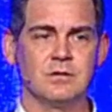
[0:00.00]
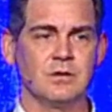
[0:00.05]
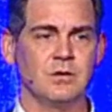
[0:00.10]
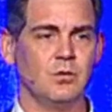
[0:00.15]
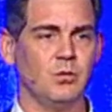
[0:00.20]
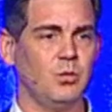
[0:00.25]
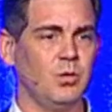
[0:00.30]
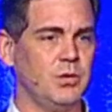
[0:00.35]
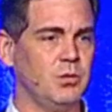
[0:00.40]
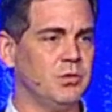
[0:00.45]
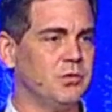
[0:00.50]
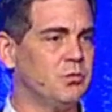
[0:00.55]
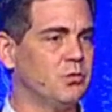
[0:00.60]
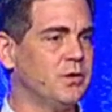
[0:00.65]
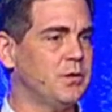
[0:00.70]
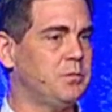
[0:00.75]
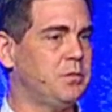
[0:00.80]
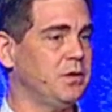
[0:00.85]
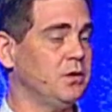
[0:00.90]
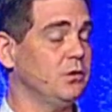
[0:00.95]
We would
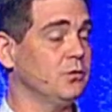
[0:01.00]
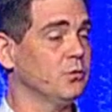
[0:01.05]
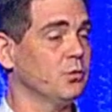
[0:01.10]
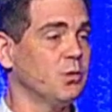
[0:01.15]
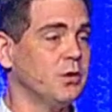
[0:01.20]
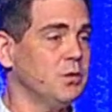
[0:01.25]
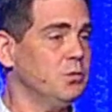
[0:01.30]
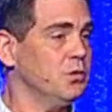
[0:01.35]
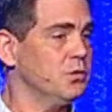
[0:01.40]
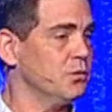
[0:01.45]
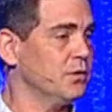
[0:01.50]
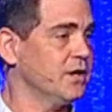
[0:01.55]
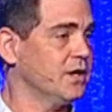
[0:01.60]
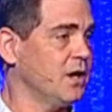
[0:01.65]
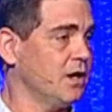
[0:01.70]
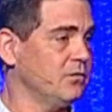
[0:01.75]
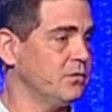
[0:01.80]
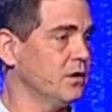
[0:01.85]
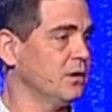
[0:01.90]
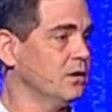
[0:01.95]
rebuild, we would
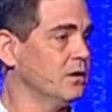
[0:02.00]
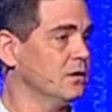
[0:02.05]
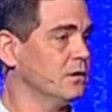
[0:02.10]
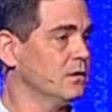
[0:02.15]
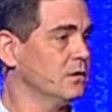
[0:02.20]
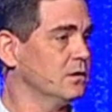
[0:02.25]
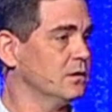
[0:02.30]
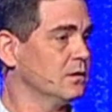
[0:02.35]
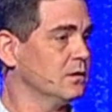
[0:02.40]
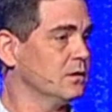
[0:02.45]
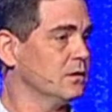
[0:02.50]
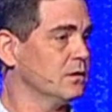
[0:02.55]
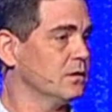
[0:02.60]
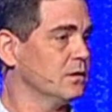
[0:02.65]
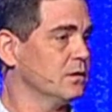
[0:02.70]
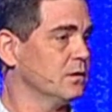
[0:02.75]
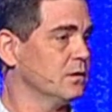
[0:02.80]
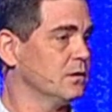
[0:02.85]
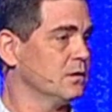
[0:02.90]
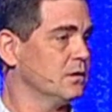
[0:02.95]
recover.
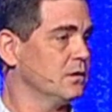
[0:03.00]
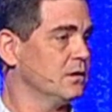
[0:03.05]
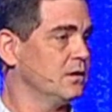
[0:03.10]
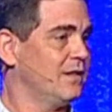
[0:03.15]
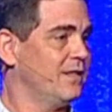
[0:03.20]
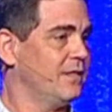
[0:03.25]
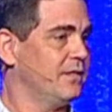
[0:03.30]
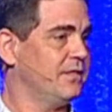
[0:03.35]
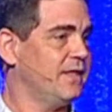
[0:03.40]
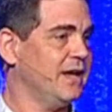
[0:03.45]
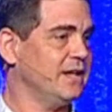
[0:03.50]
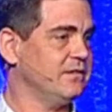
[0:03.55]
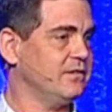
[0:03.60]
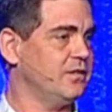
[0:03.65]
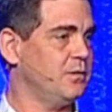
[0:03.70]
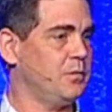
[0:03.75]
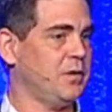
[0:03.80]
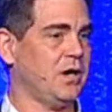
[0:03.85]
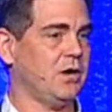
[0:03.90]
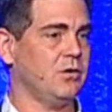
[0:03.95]
That's
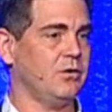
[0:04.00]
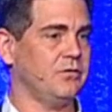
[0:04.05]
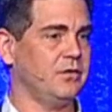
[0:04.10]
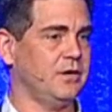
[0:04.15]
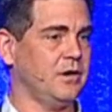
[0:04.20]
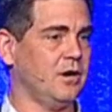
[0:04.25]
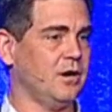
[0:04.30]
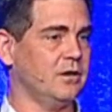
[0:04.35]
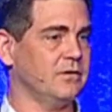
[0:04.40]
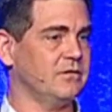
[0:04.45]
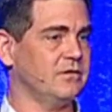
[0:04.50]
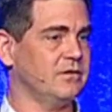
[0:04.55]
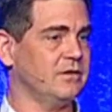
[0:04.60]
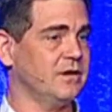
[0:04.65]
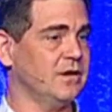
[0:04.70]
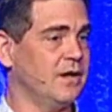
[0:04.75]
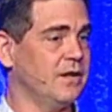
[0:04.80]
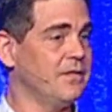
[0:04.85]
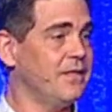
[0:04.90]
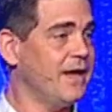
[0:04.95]
the power of the arts,
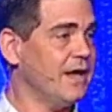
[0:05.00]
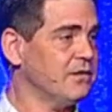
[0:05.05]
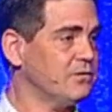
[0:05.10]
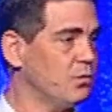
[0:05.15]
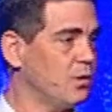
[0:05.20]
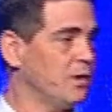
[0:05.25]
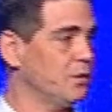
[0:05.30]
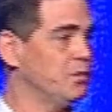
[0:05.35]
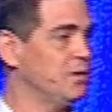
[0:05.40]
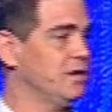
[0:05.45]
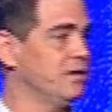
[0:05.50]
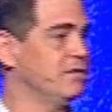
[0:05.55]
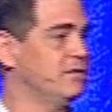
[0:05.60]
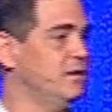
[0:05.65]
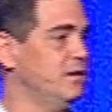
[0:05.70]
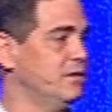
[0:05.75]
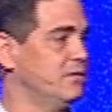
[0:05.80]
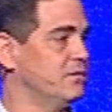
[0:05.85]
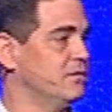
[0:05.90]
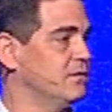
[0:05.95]
and that's why we
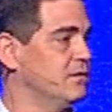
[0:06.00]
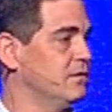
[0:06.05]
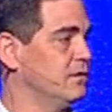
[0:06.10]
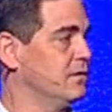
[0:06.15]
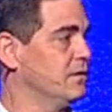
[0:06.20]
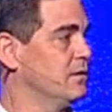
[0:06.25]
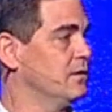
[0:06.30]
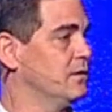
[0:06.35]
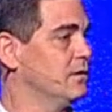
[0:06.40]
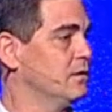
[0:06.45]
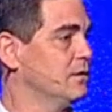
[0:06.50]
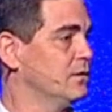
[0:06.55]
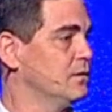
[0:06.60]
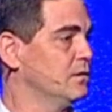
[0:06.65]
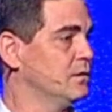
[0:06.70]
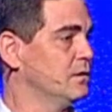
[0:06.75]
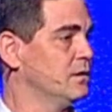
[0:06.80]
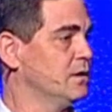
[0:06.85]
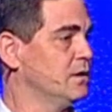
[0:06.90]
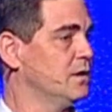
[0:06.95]
exist.
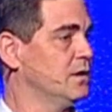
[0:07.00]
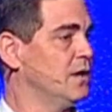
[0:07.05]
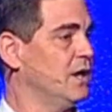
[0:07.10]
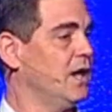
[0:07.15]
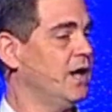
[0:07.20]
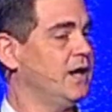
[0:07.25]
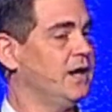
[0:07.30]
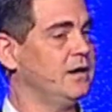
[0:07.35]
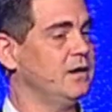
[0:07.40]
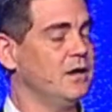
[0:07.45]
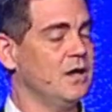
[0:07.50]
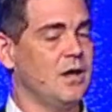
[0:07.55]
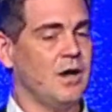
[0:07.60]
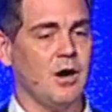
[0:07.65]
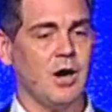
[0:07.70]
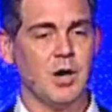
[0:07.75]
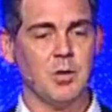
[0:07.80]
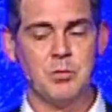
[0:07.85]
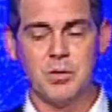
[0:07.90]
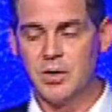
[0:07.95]
And
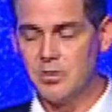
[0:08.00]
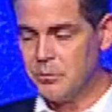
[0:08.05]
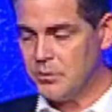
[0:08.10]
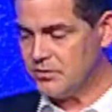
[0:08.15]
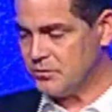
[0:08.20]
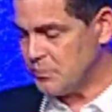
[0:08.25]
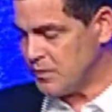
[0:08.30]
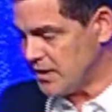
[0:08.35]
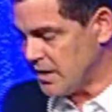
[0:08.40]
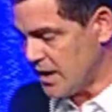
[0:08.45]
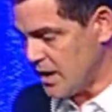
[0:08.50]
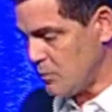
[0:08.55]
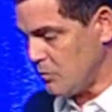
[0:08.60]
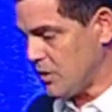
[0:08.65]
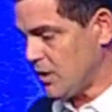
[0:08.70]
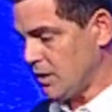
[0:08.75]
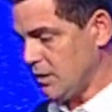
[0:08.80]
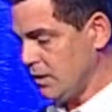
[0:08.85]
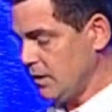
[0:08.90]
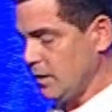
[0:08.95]
our purpose became
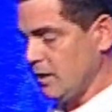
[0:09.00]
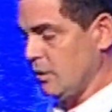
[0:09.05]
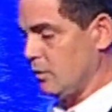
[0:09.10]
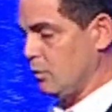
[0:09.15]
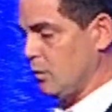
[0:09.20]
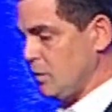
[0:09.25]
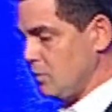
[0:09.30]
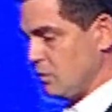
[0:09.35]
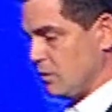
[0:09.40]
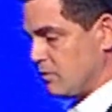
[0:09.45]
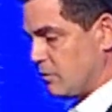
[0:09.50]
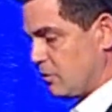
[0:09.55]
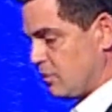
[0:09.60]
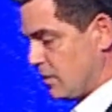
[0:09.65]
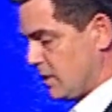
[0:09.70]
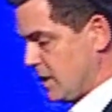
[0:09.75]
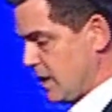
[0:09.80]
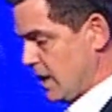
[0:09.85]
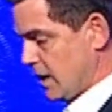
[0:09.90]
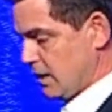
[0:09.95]
clear. We would
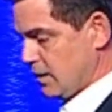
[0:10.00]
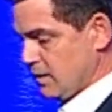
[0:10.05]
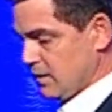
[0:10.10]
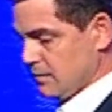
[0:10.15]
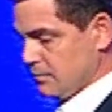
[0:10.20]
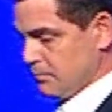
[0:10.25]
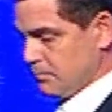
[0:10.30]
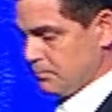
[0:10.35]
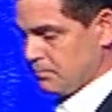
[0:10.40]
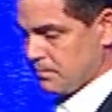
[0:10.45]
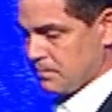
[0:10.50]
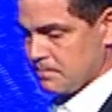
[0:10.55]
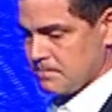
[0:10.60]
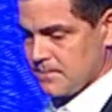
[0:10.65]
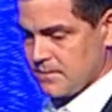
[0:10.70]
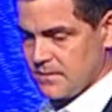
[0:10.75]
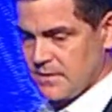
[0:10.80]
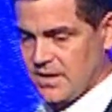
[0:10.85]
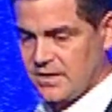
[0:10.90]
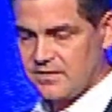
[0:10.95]
create
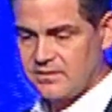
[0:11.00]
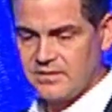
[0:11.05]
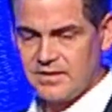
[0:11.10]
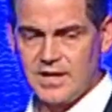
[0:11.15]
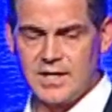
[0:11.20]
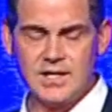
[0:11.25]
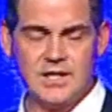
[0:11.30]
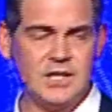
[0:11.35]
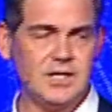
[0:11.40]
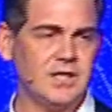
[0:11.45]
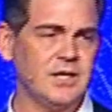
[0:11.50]
exciting